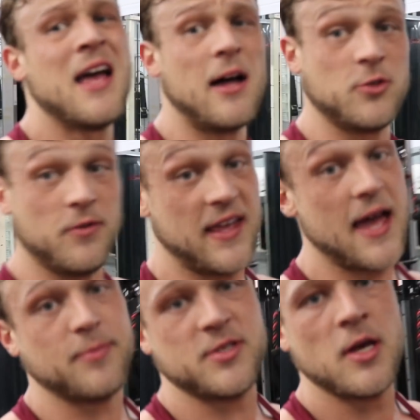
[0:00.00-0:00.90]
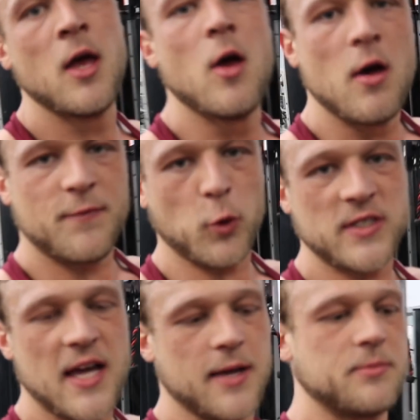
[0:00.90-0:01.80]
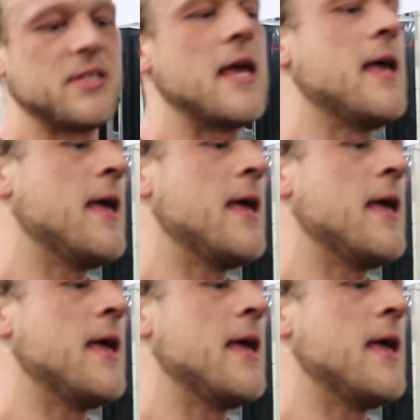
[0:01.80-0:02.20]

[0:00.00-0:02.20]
I'll do the abs 4 times.